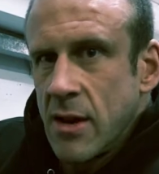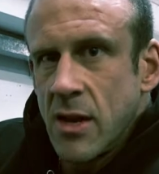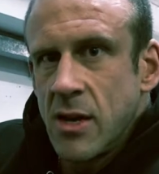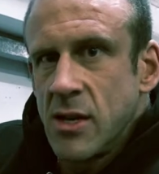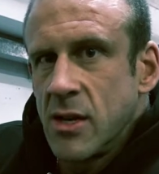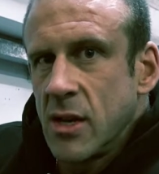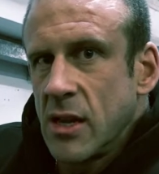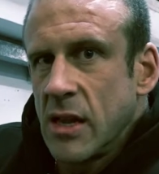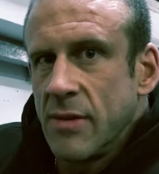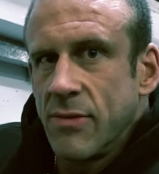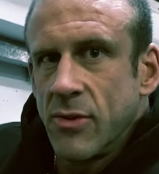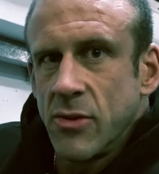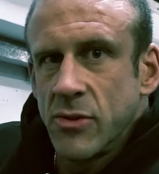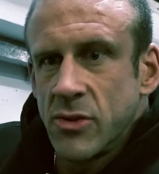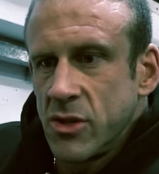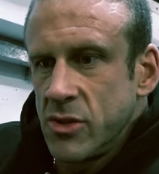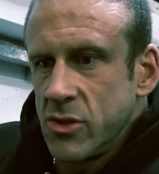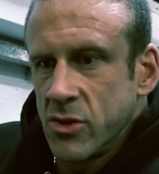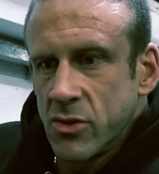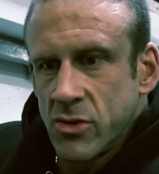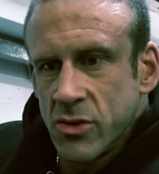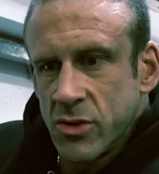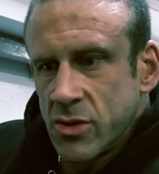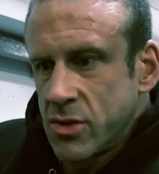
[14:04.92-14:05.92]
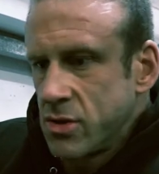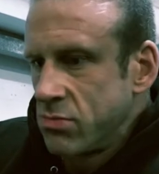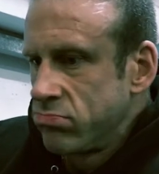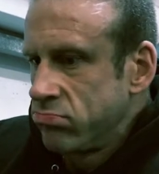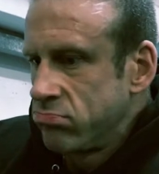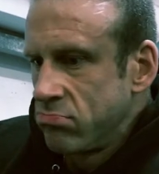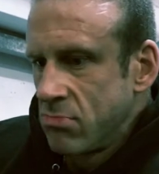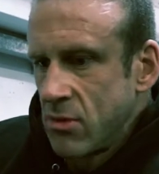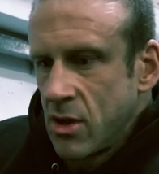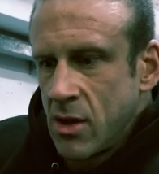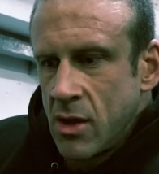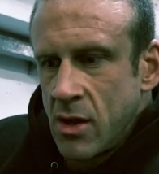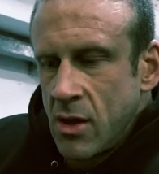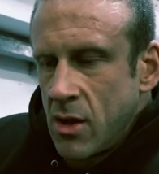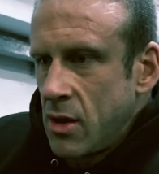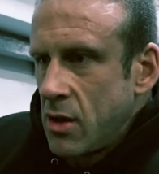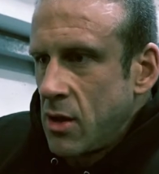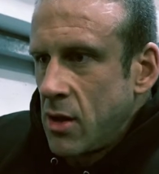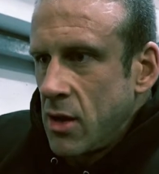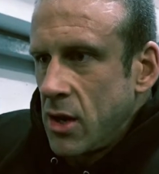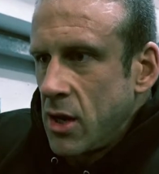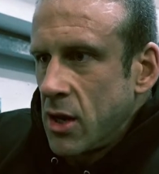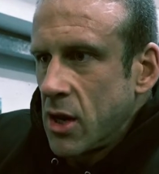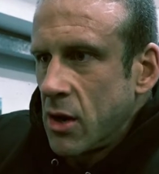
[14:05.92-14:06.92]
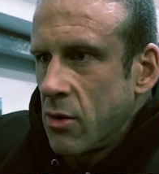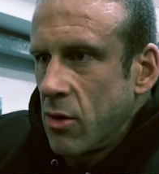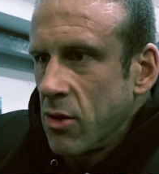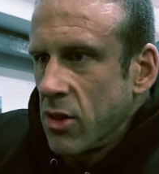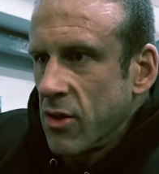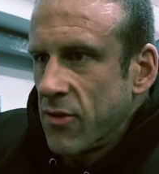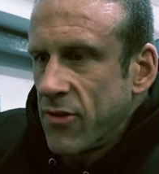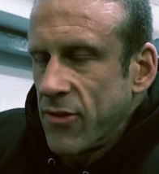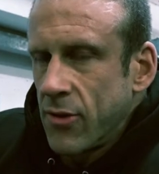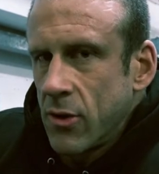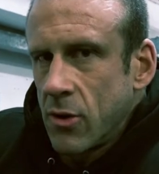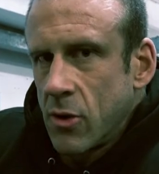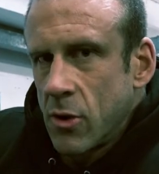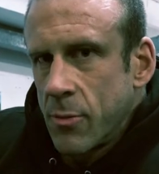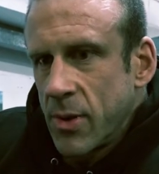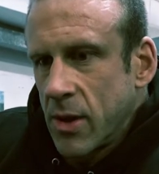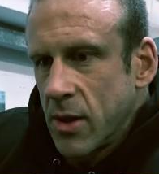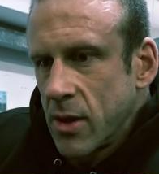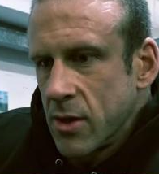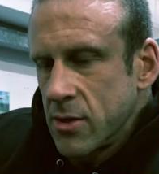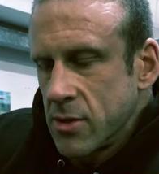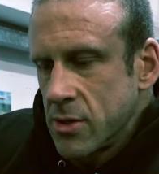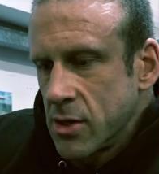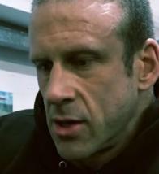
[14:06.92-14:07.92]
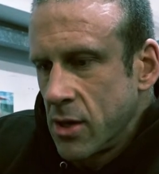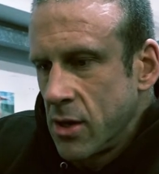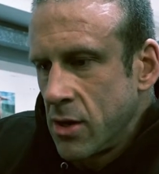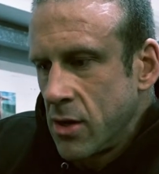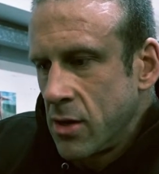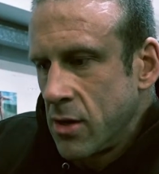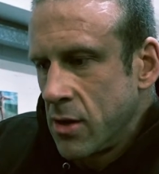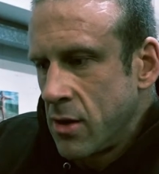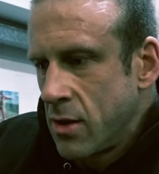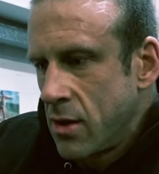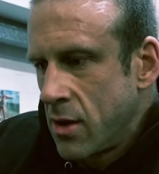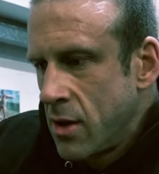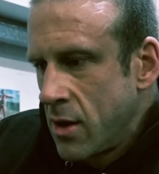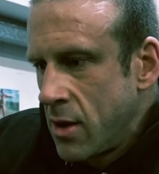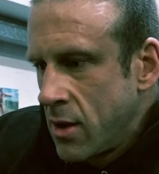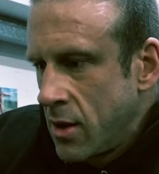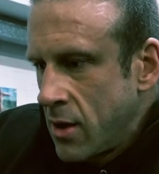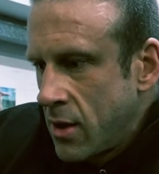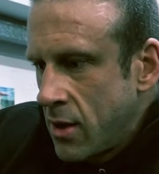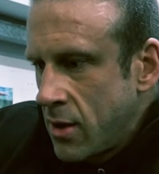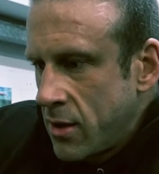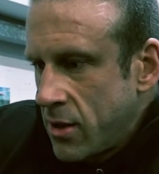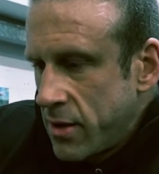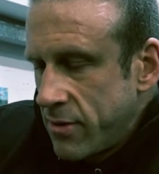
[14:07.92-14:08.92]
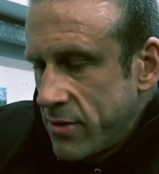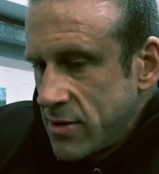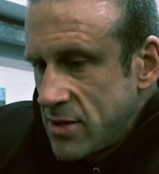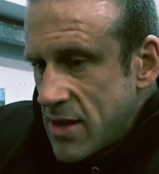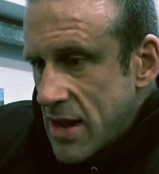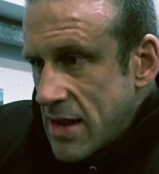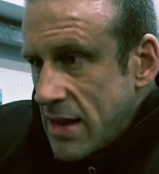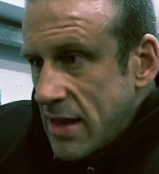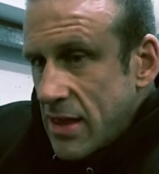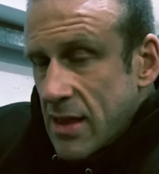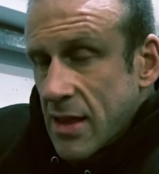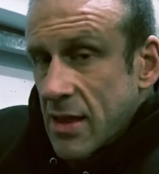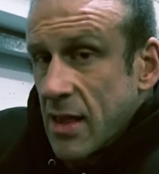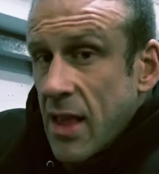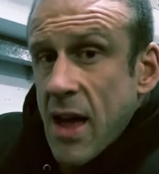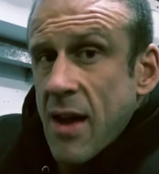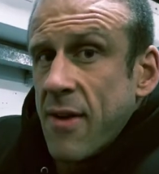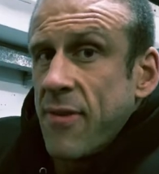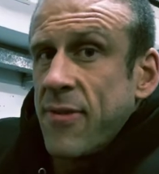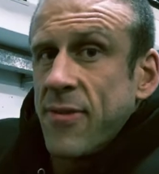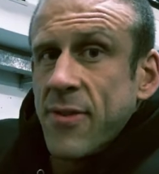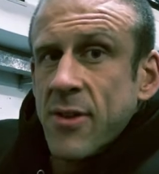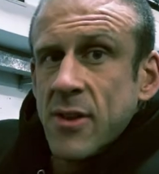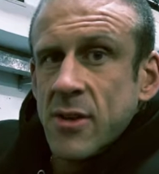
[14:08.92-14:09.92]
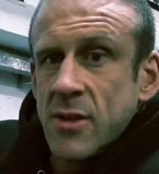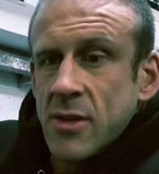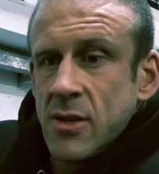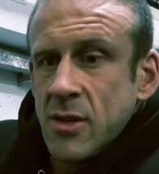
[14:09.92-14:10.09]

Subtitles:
energy levels are just, you know, on the floor because there isn't anything left.